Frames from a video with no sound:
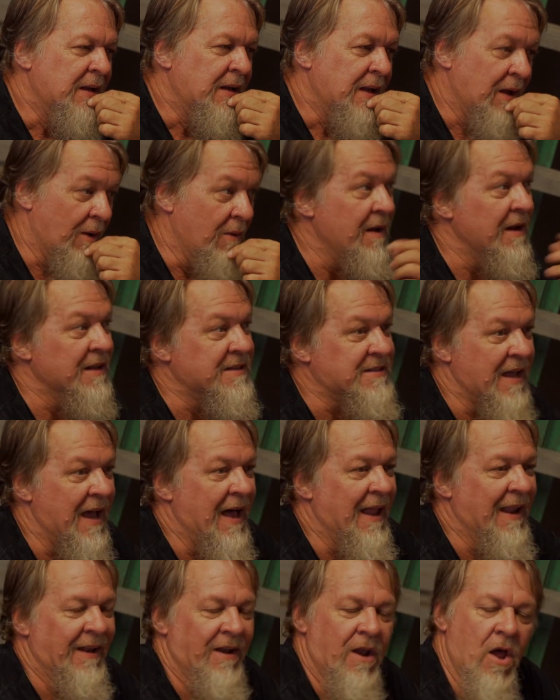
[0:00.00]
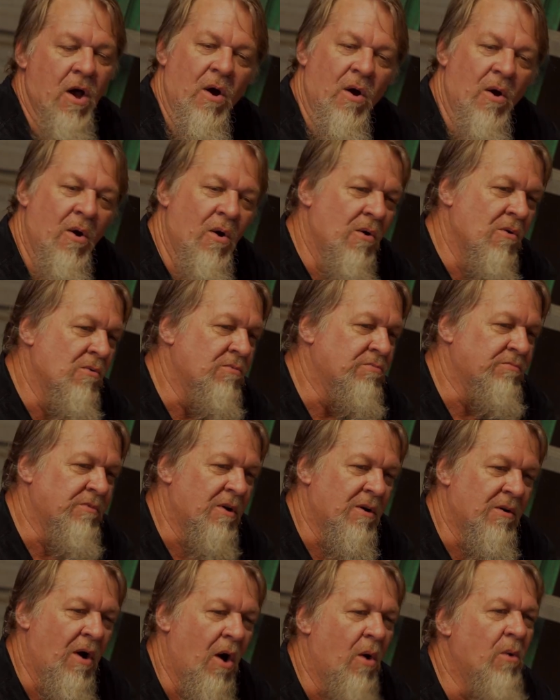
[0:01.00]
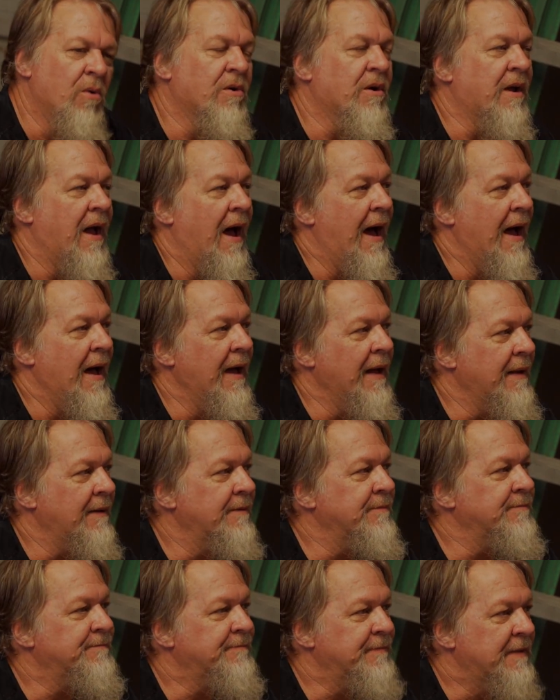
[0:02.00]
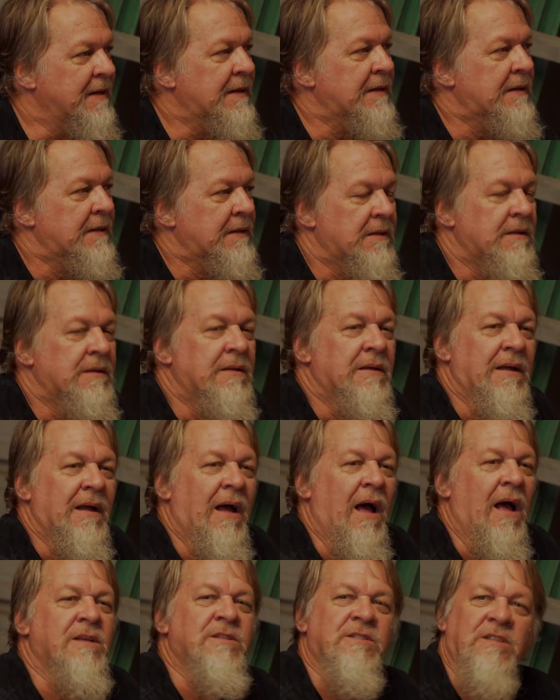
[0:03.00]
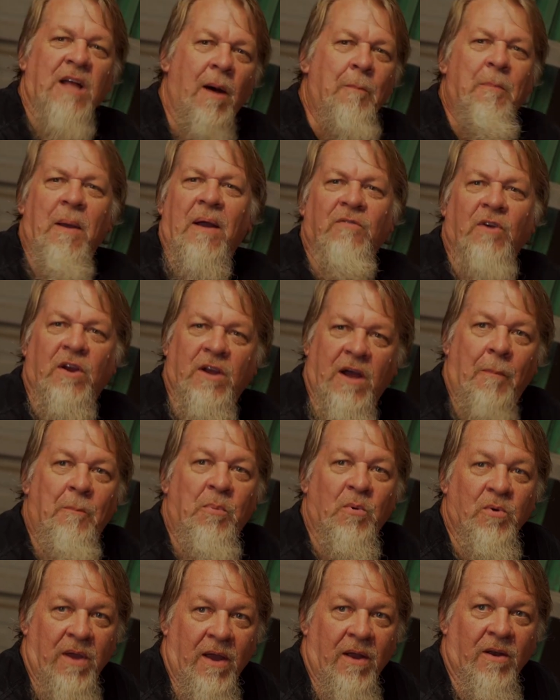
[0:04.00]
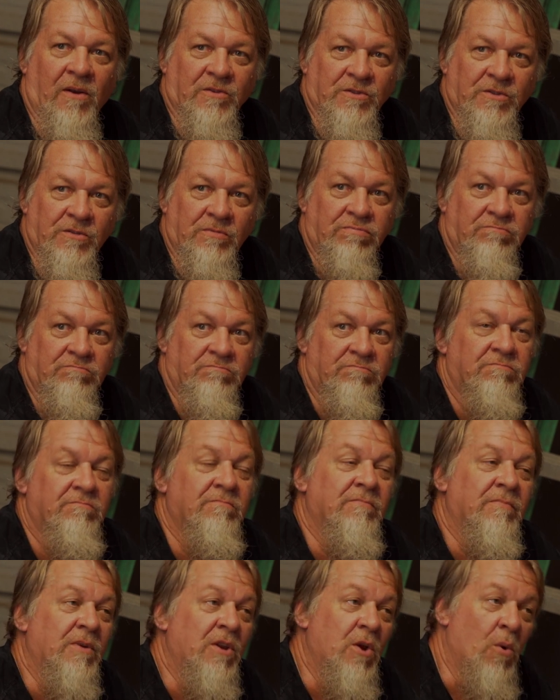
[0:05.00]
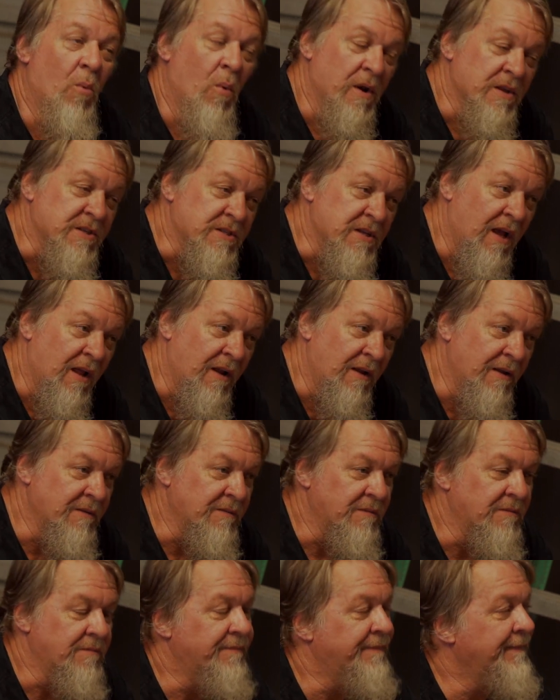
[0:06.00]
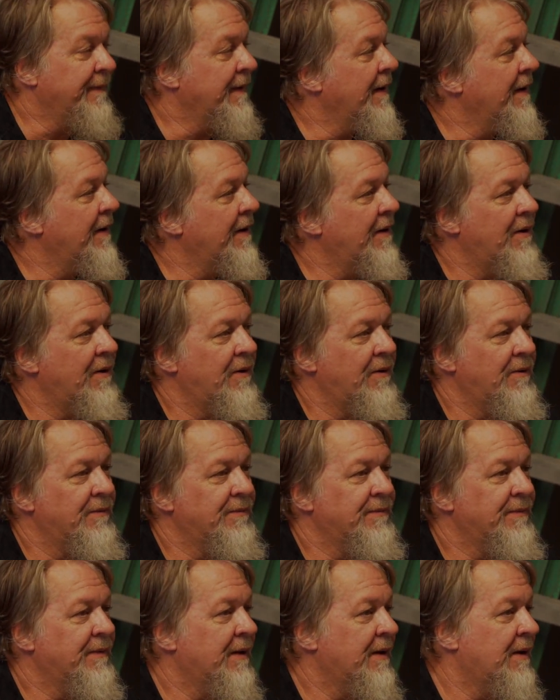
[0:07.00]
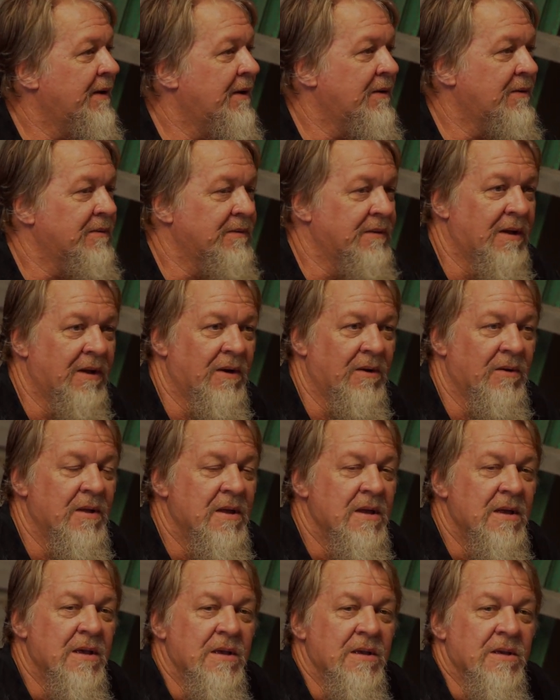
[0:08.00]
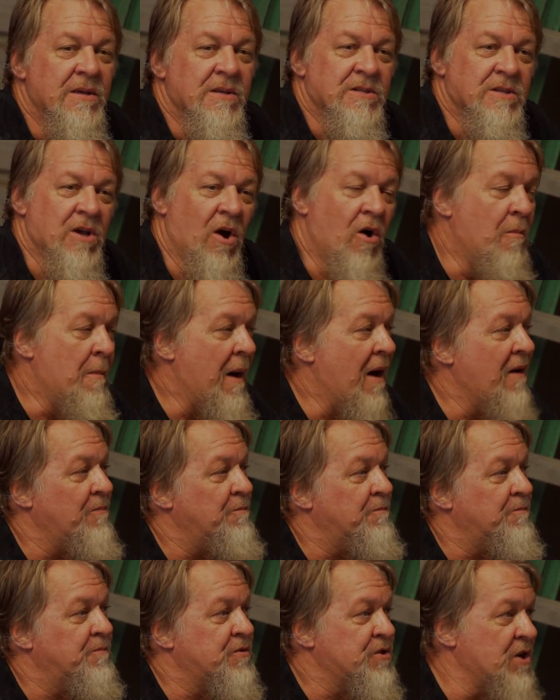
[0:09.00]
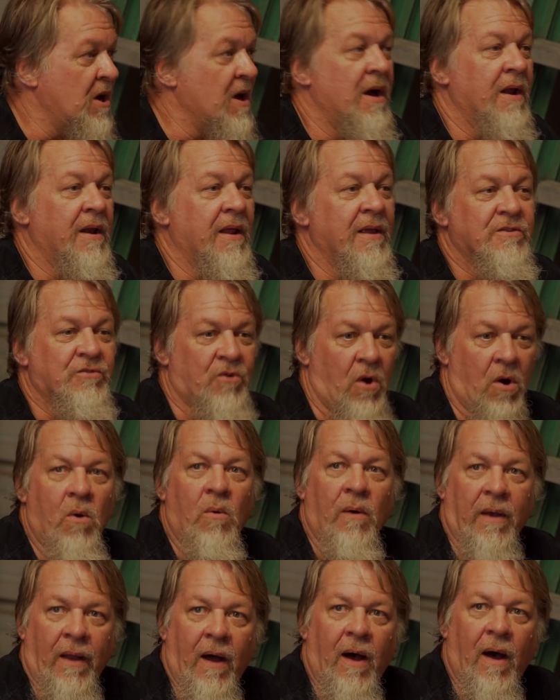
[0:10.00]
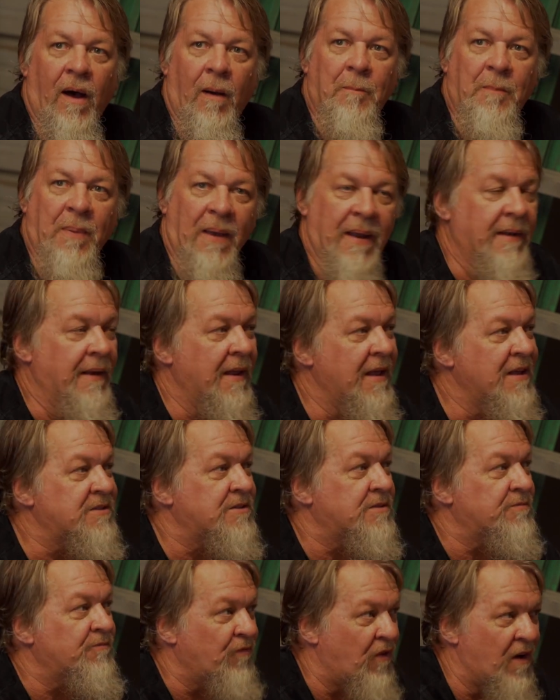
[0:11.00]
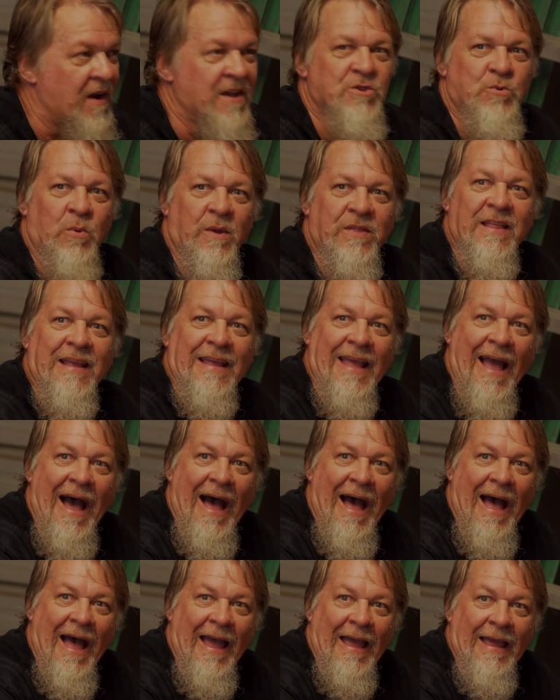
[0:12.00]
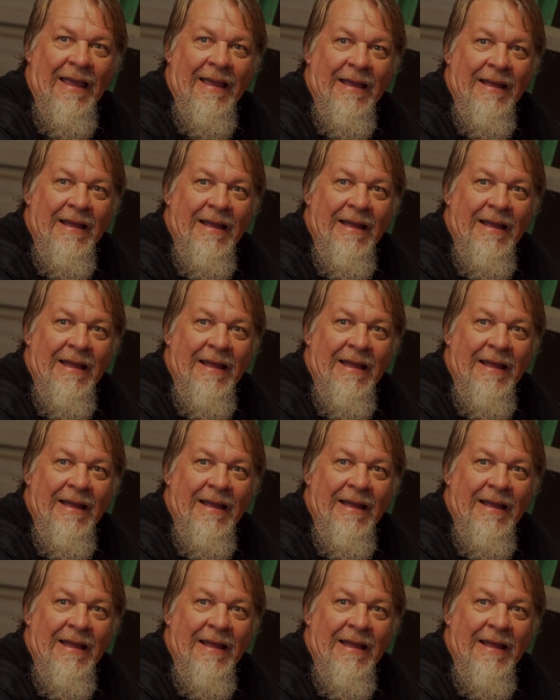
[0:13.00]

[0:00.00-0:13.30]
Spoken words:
you want to sell it? No, older guy. And I stop every couple years. You want to sell it? No. So my son, he's growing up, and he's friends with the guy